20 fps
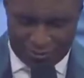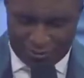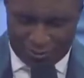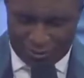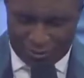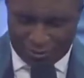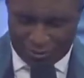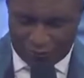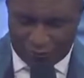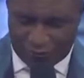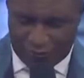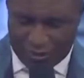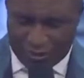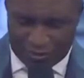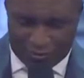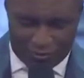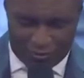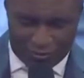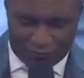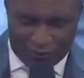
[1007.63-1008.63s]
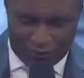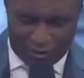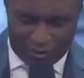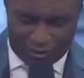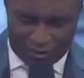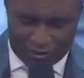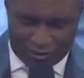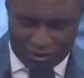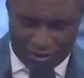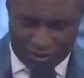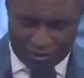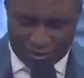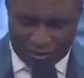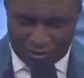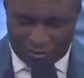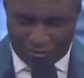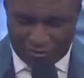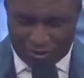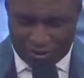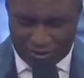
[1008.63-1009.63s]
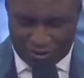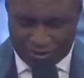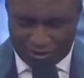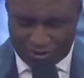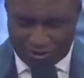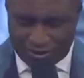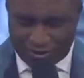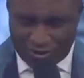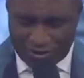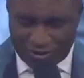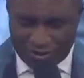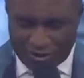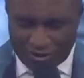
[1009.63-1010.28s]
who wants to find, find out, that's his own business.